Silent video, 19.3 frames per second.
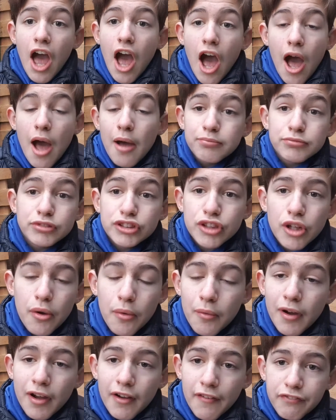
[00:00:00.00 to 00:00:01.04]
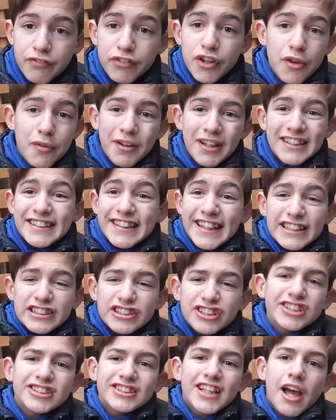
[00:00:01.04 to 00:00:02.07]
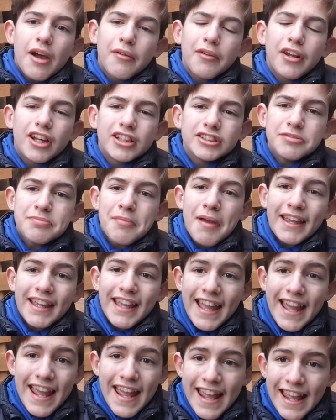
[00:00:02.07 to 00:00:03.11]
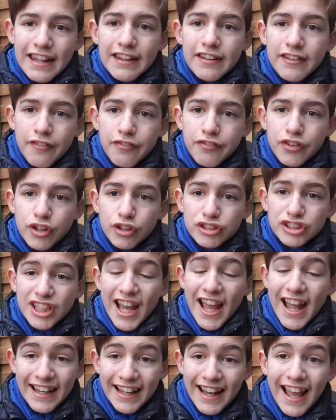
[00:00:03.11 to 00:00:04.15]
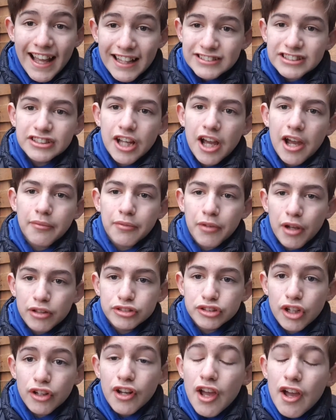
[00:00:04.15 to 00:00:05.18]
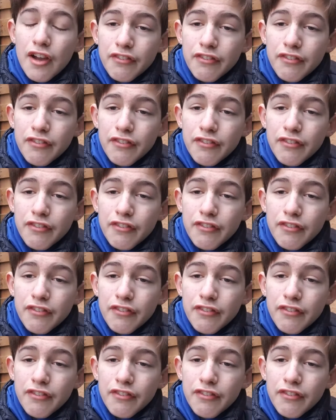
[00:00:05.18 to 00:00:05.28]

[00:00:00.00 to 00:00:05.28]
Um, so a few additions that I would like to make in the future and as time goes on.